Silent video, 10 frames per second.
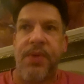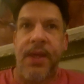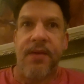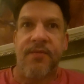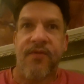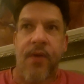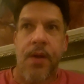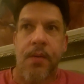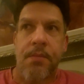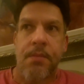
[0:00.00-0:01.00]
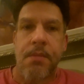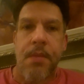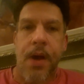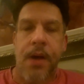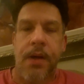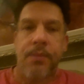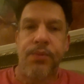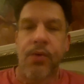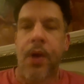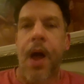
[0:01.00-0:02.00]
being from
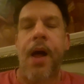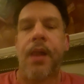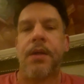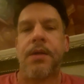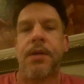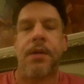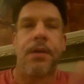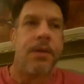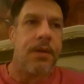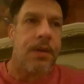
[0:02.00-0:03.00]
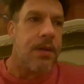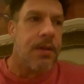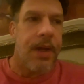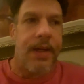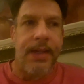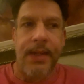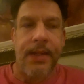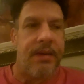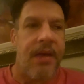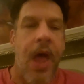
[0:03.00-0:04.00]
blue collar,
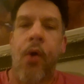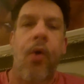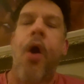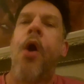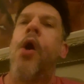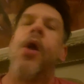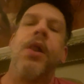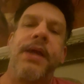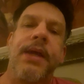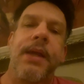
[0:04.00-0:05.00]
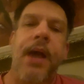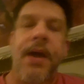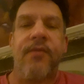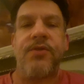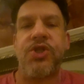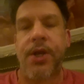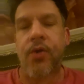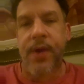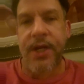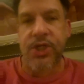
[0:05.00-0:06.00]
alcoholic, kind of
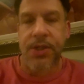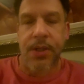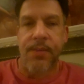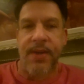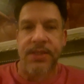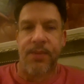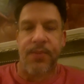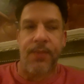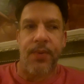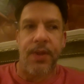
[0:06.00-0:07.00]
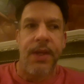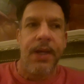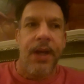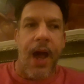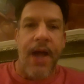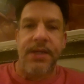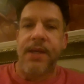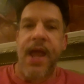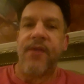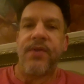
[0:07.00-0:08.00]
generationally messed up people, I
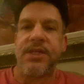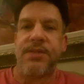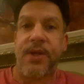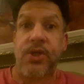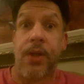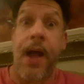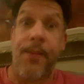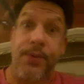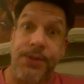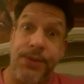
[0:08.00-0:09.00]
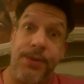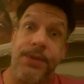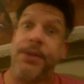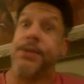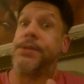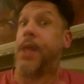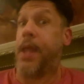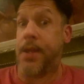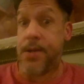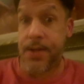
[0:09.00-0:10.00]
didn't have any special opportunities
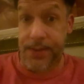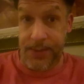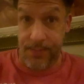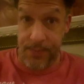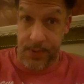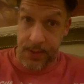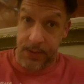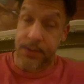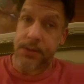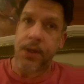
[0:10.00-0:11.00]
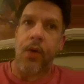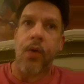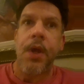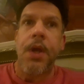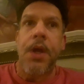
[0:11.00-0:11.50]
handed to me. So